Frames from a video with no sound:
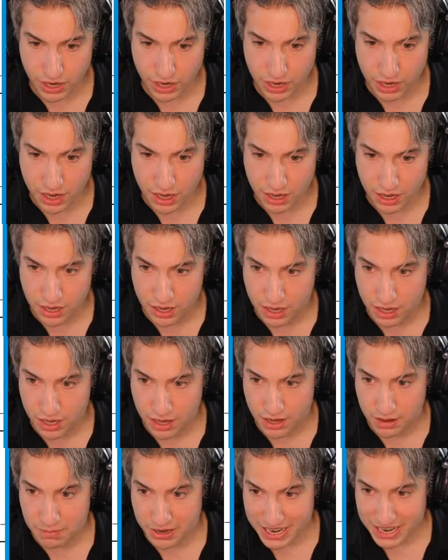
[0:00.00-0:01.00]

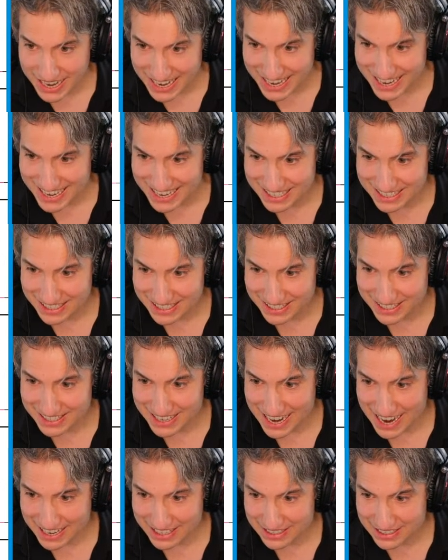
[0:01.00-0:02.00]
but it is a
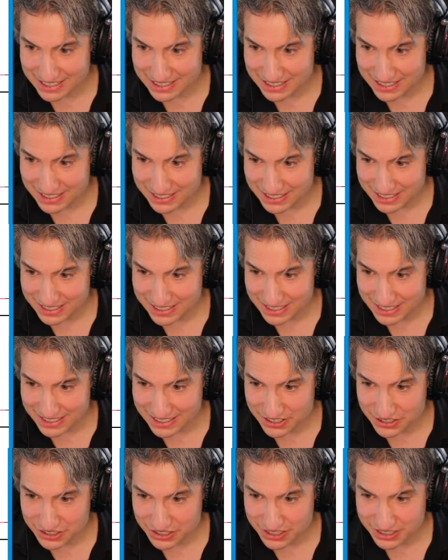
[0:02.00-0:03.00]
text.
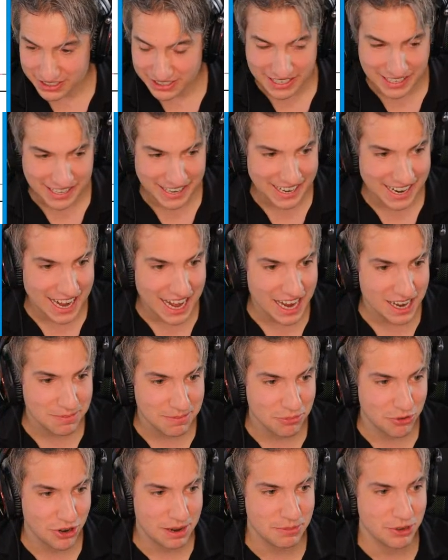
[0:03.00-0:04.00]
There's a ceiling
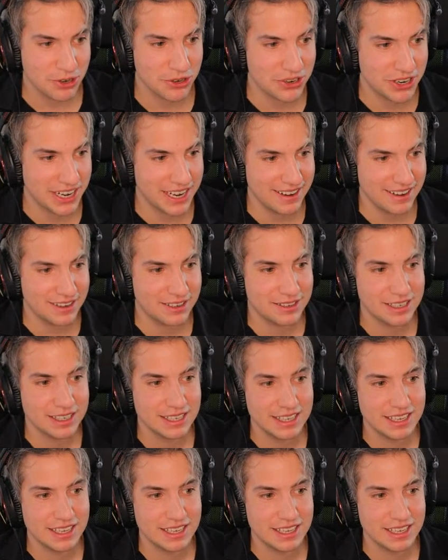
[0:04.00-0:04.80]
height parameter here.